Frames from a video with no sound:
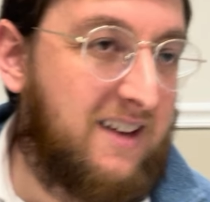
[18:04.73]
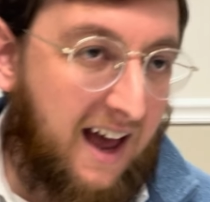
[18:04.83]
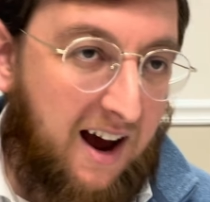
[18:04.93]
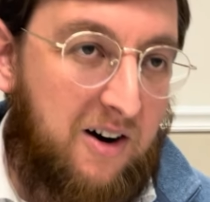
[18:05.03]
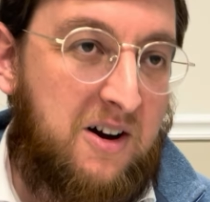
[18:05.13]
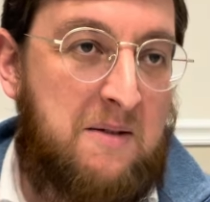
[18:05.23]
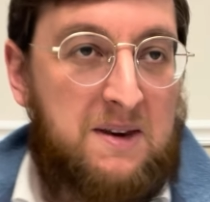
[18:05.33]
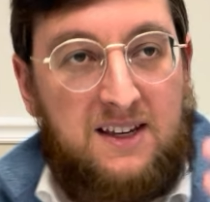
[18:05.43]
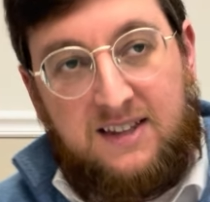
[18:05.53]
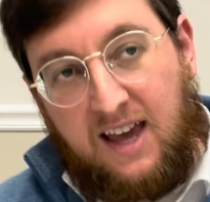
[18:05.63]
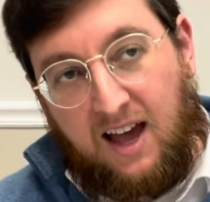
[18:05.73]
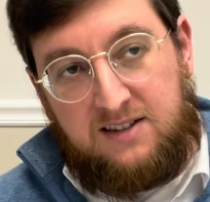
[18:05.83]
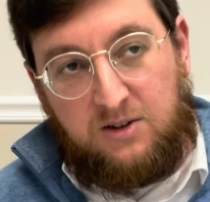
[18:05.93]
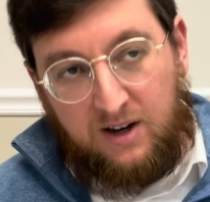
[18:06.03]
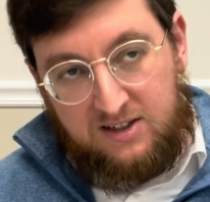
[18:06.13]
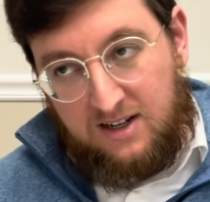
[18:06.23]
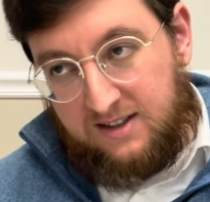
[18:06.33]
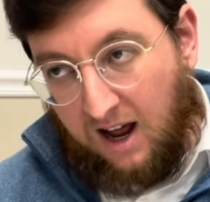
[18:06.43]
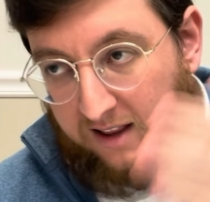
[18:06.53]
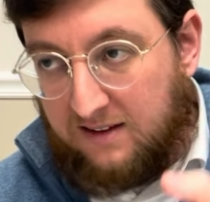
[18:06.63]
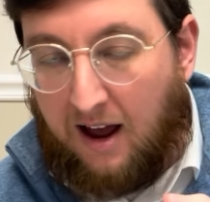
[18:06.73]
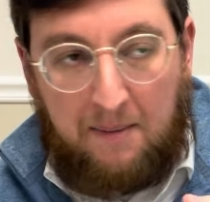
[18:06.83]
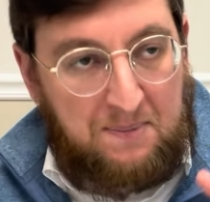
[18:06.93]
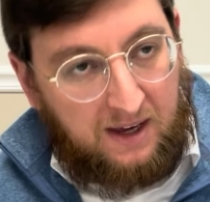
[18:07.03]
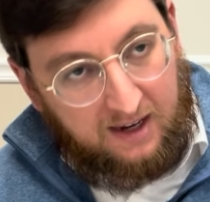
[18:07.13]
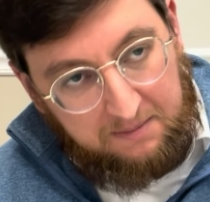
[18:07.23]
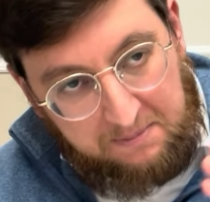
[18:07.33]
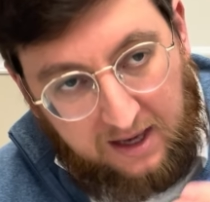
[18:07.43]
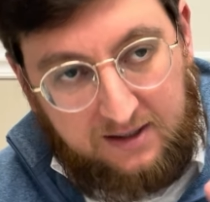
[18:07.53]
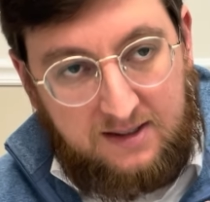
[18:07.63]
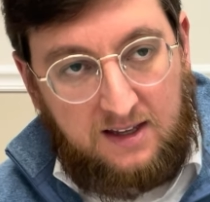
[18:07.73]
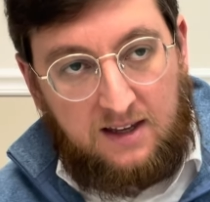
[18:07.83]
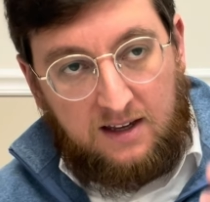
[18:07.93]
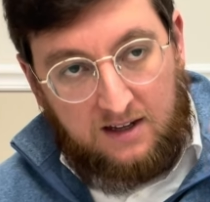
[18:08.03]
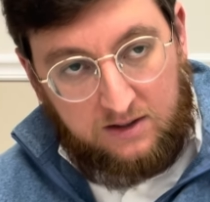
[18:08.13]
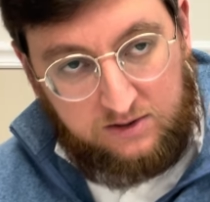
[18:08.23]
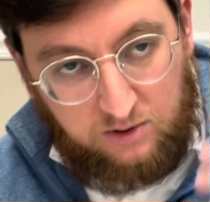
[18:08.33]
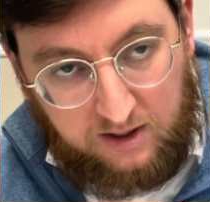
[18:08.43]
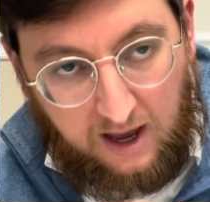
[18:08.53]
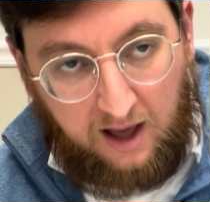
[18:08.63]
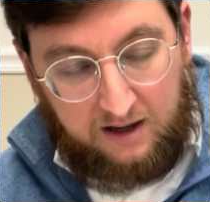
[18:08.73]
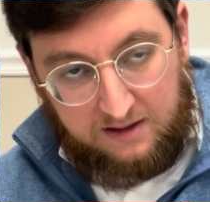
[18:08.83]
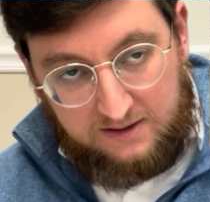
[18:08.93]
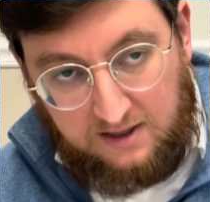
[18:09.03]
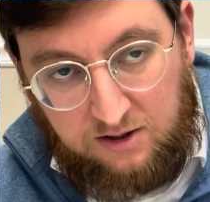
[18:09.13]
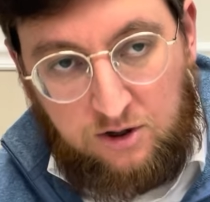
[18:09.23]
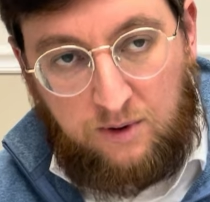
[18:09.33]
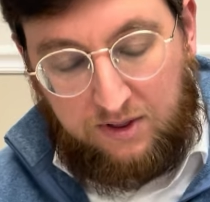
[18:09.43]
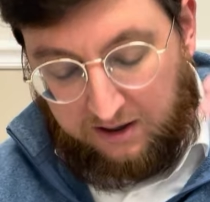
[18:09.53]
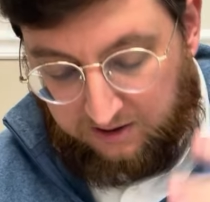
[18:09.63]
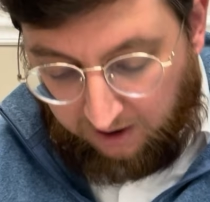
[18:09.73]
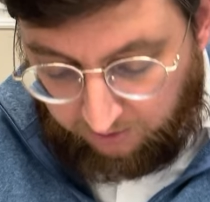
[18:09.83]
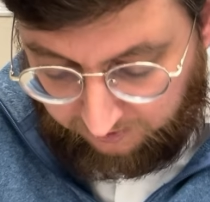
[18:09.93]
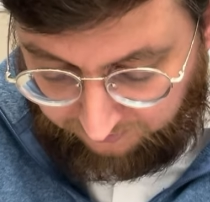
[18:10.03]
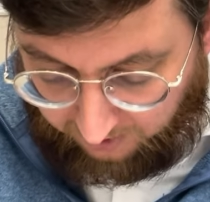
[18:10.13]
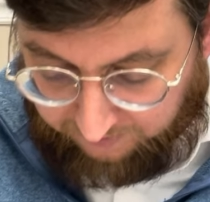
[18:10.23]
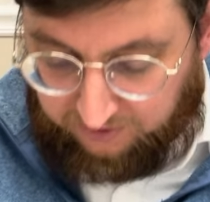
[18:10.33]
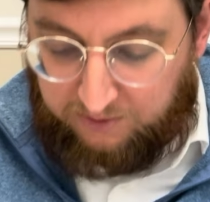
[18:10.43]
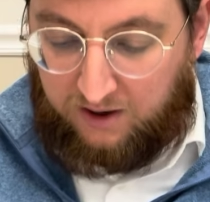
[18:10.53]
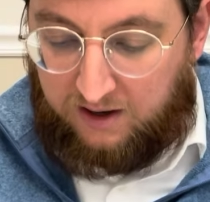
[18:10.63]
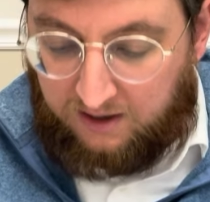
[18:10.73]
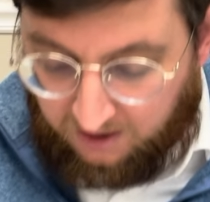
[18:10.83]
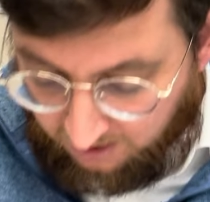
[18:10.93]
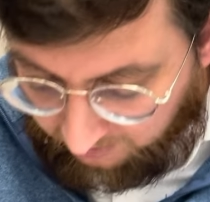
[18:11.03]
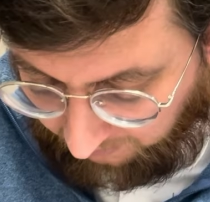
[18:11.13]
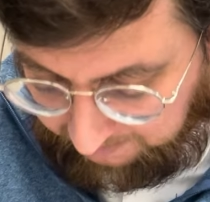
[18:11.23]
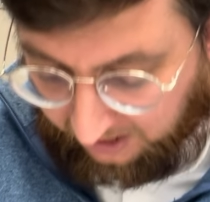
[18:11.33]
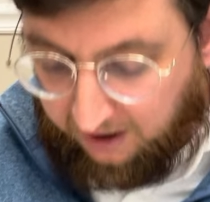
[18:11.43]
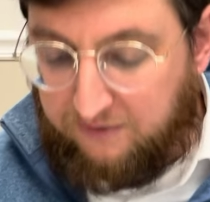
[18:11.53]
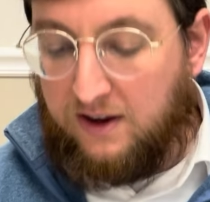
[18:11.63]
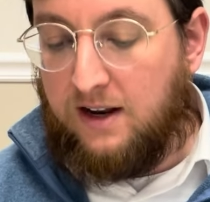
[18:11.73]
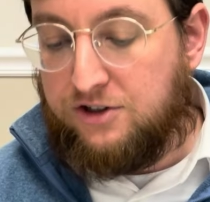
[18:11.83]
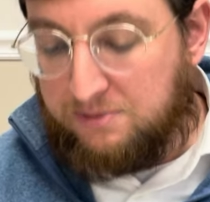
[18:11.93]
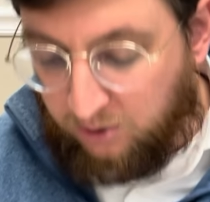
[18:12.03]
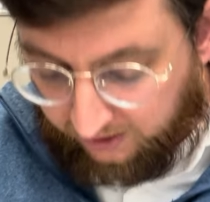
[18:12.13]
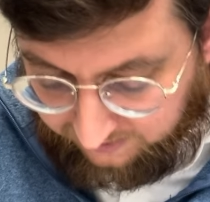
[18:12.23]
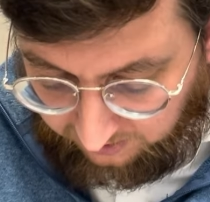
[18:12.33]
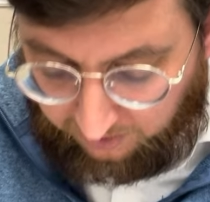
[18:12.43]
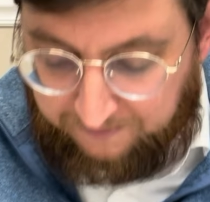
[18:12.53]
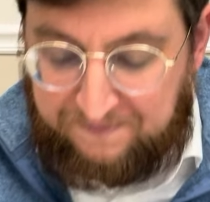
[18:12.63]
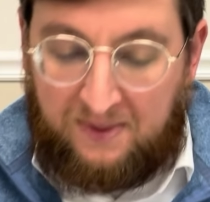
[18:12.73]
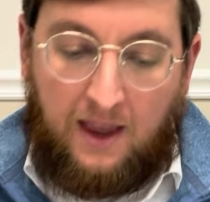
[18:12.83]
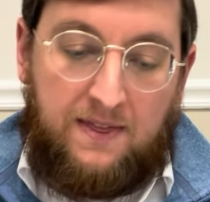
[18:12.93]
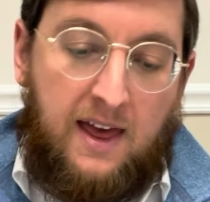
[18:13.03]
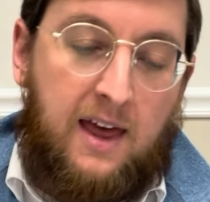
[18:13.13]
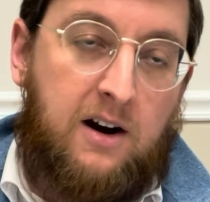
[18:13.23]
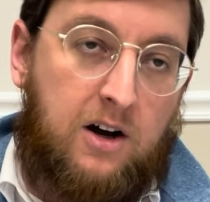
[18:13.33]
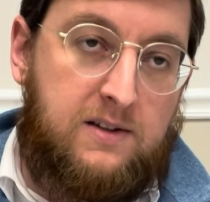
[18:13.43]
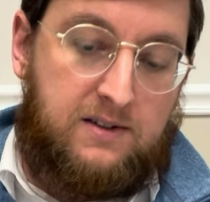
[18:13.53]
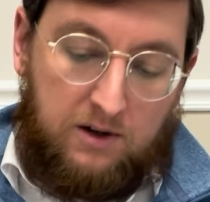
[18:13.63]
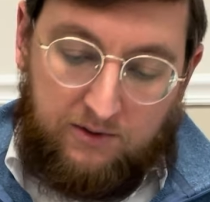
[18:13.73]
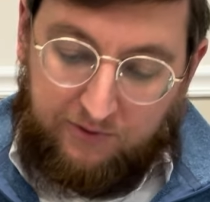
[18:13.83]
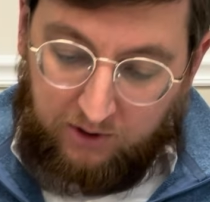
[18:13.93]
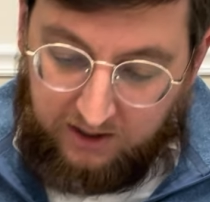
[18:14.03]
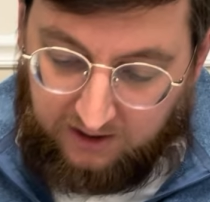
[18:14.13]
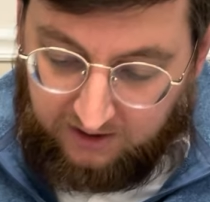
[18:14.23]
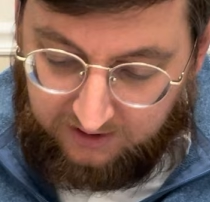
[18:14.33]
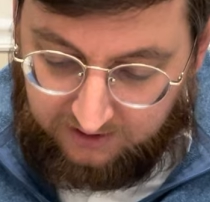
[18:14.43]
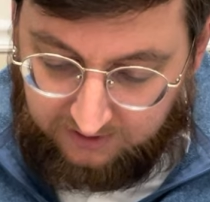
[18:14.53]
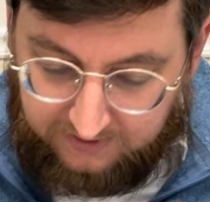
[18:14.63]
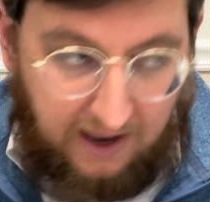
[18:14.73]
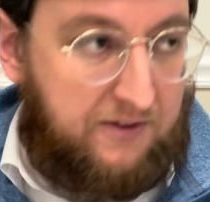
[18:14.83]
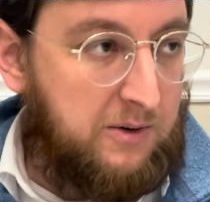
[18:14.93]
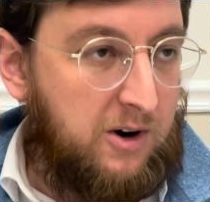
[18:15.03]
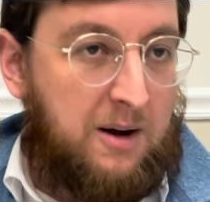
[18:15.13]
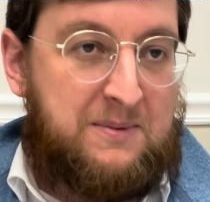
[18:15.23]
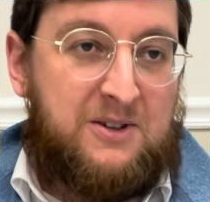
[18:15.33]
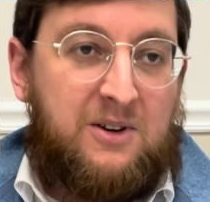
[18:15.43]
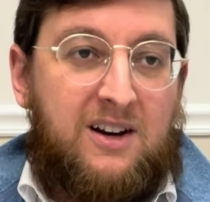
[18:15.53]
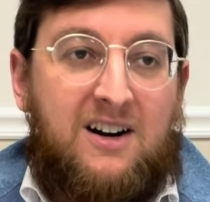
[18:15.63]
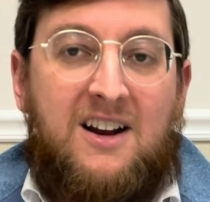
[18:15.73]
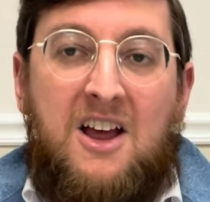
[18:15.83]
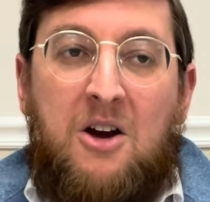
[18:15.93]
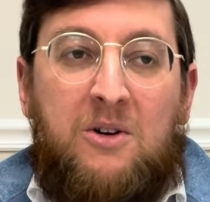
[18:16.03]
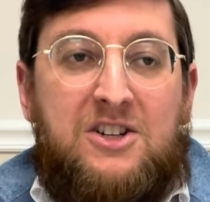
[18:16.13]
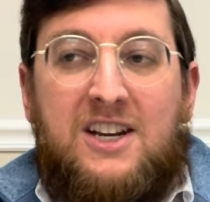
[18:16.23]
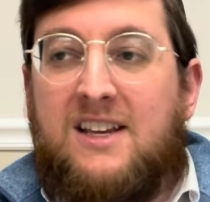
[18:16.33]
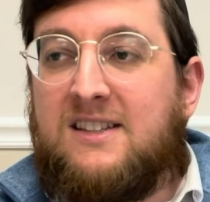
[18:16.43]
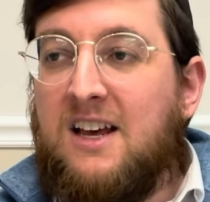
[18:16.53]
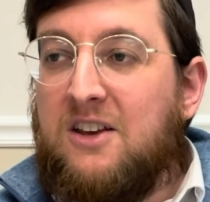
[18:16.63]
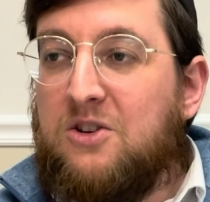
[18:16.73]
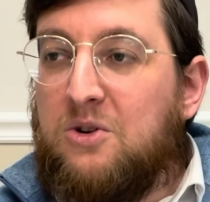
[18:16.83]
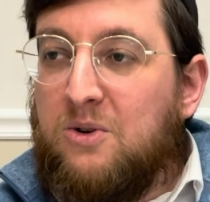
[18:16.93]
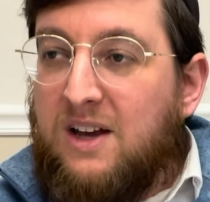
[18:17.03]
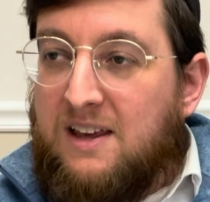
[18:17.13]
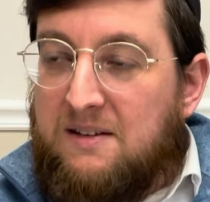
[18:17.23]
How? Because they ask questions on topic and it makes the sugya continue with the clarity for everyone. V'amechavenet shmuato. And then also, 47 we're up to here, which is you